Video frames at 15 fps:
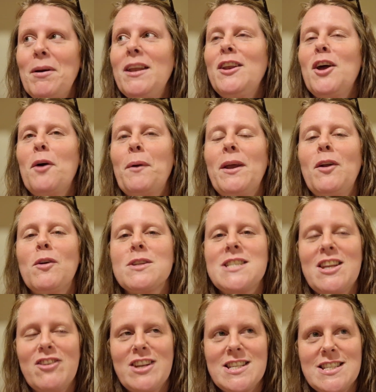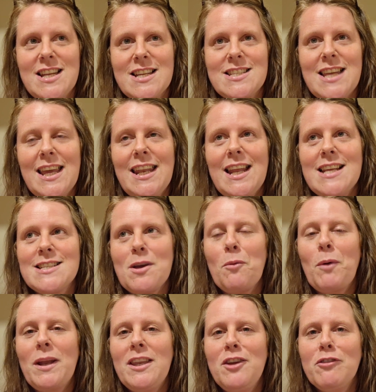But no, in all seriousness, it is
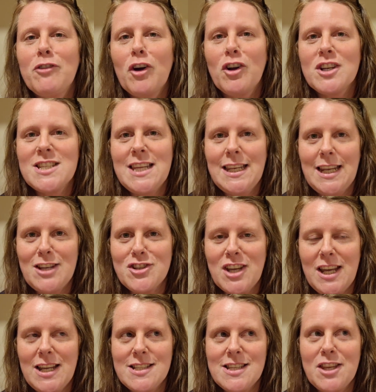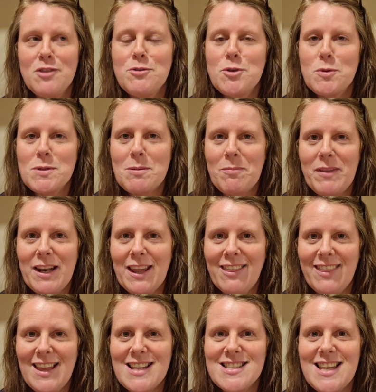when you've got teenage kids and you do something
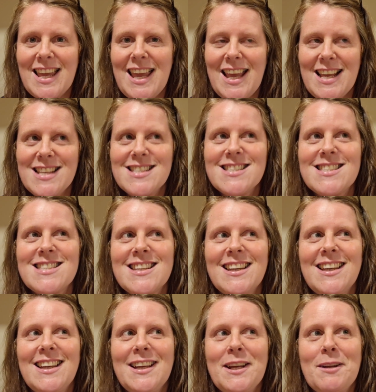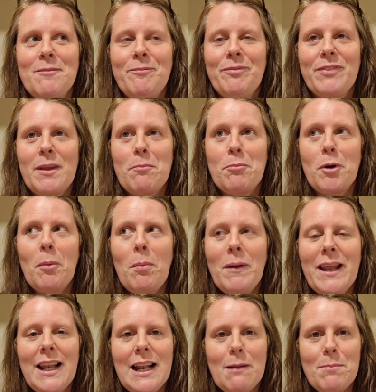like this, it is
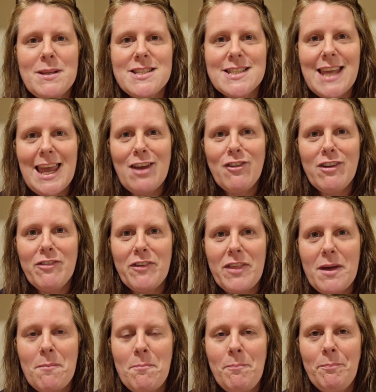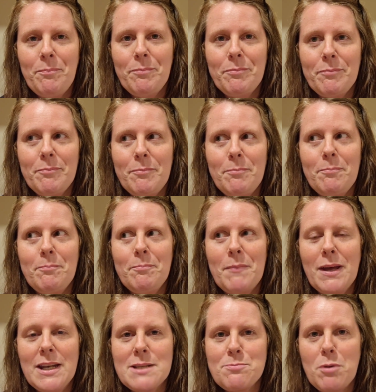probably a little bit scary for them,
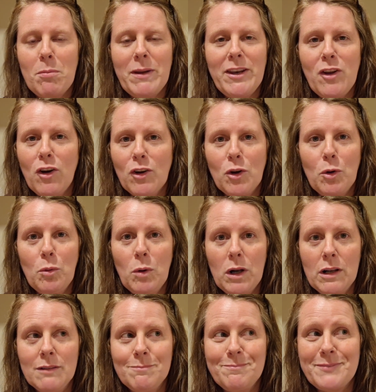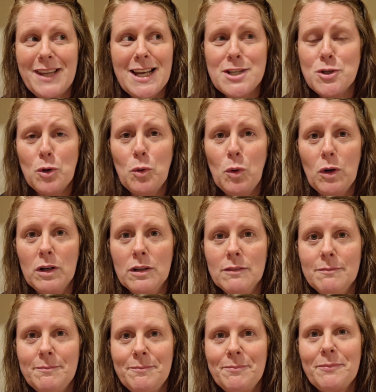and it's probably not cool at all.
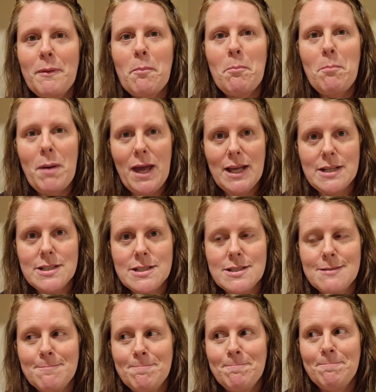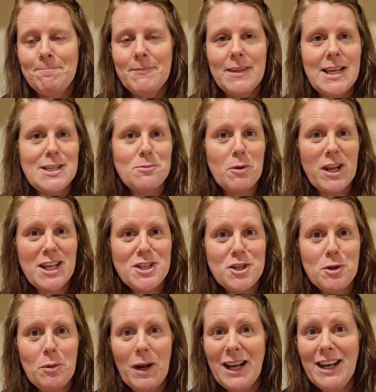But it's what I
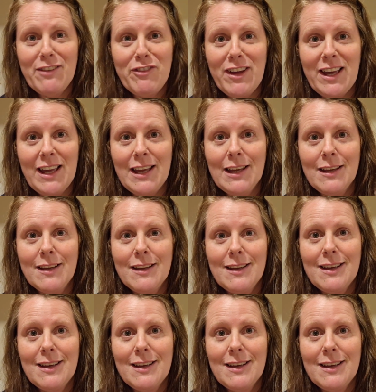do, I love it.